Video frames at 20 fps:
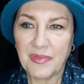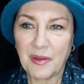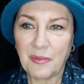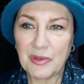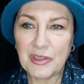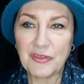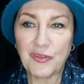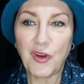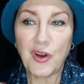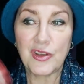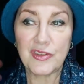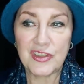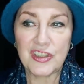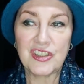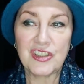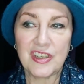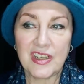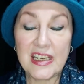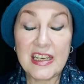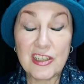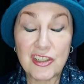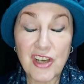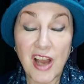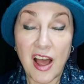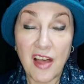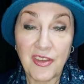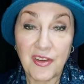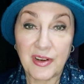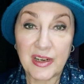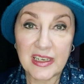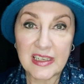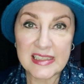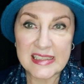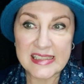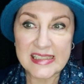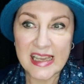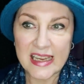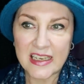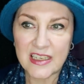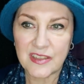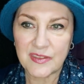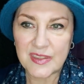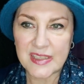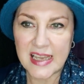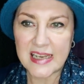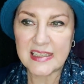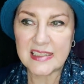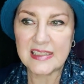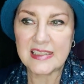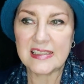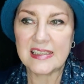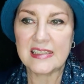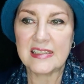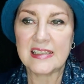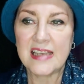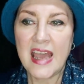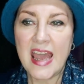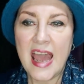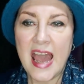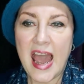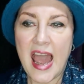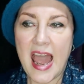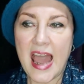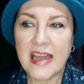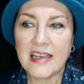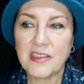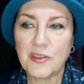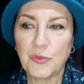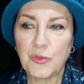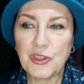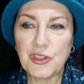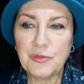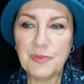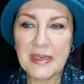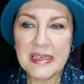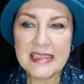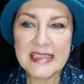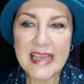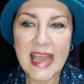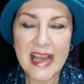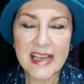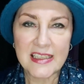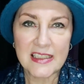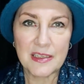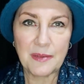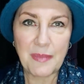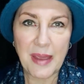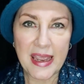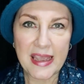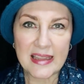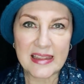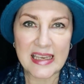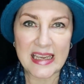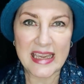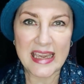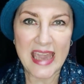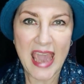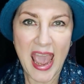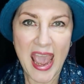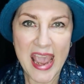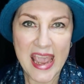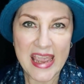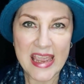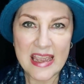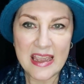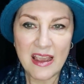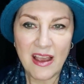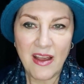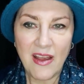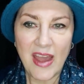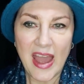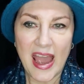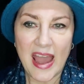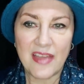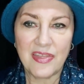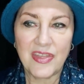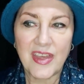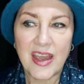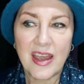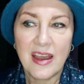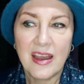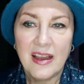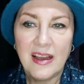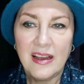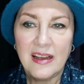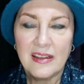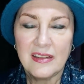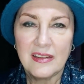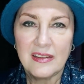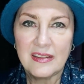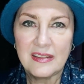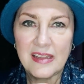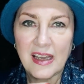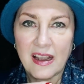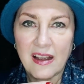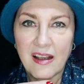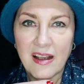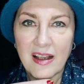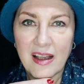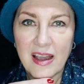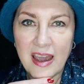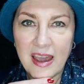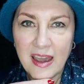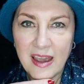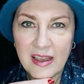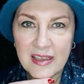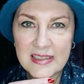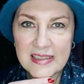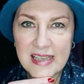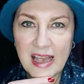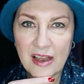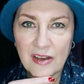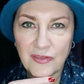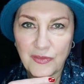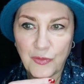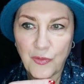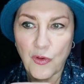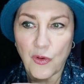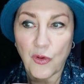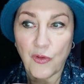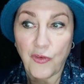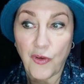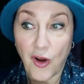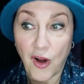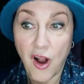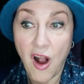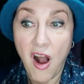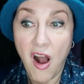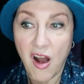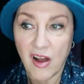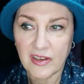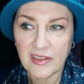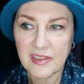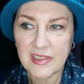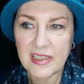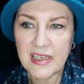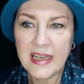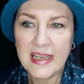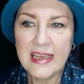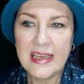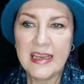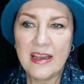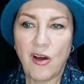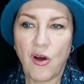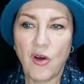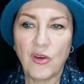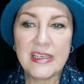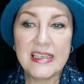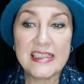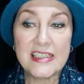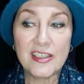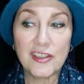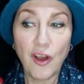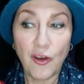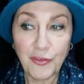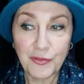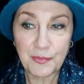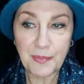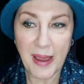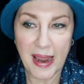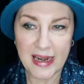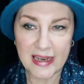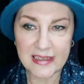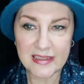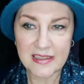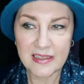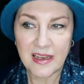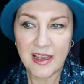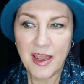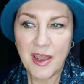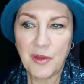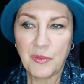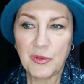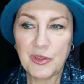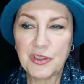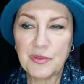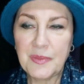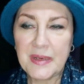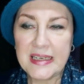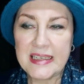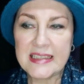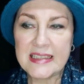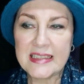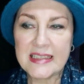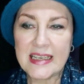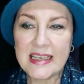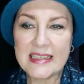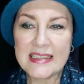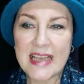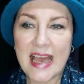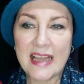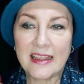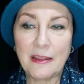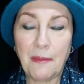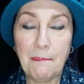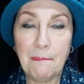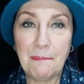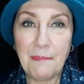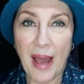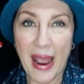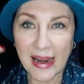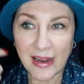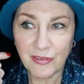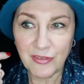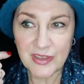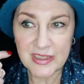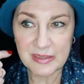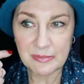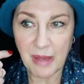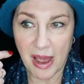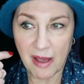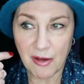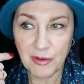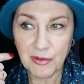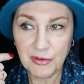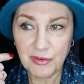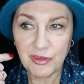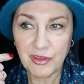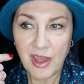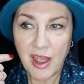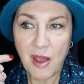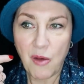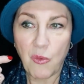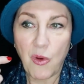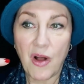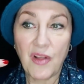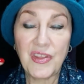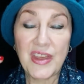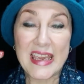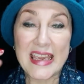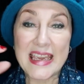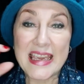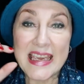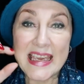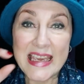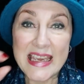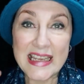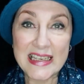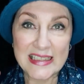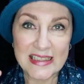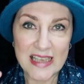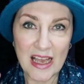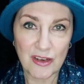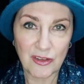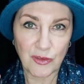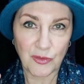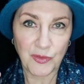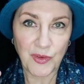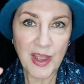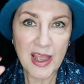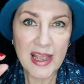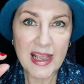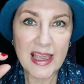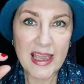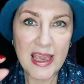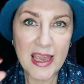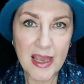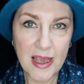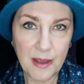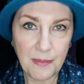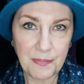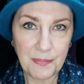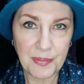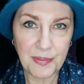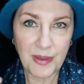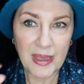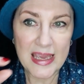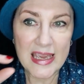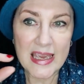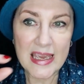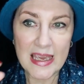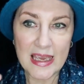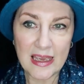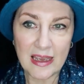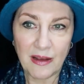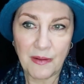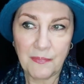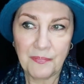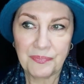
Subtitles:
which follows each other in consecutive sentences, and which means he has to make the K and the K sound for can't on his soft palate, which means it's at the back of his mouth, while the E sound of keep, E,